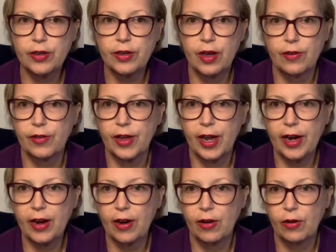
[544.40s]
of
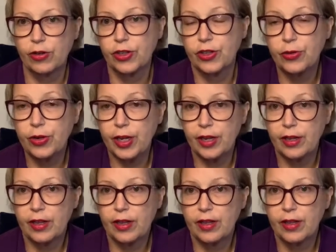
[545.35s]
care, or
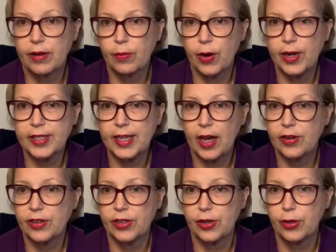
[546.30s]
duty, breaks out
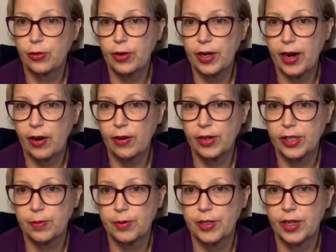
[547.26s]
into 3 areas
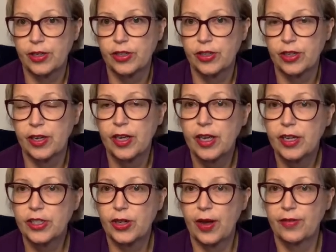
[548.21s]
potentially.
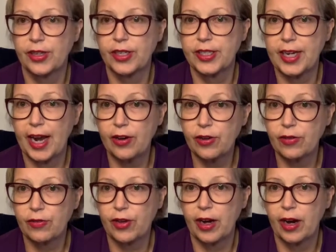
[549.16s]
So you have the standard
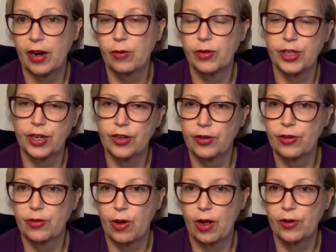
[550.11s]
of care, which I know
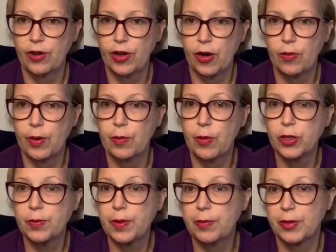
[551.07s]
you all know, but
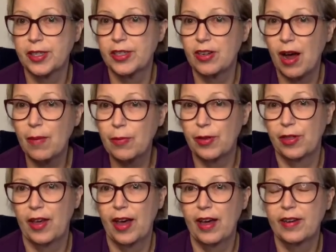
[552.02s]
most people stop with
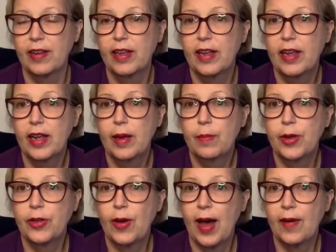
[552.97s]
that. But
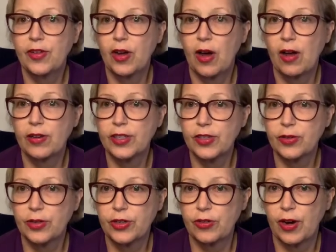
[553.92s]
you have to also
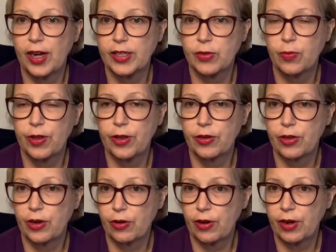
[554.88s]
address whether
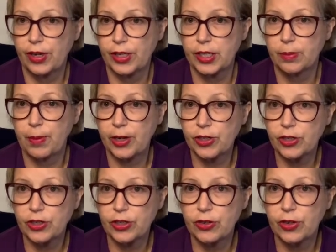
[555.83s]
there are any special
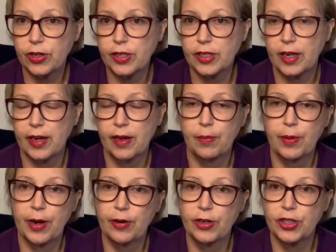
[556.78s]
duties, like a
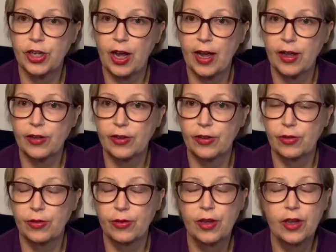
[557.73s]
parent-child who
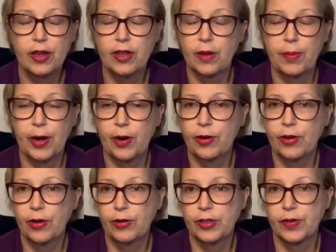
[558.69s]
the parent
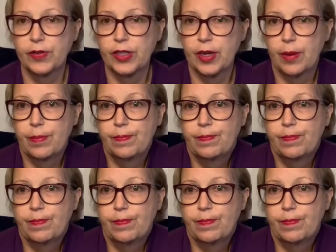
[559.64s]
knows of some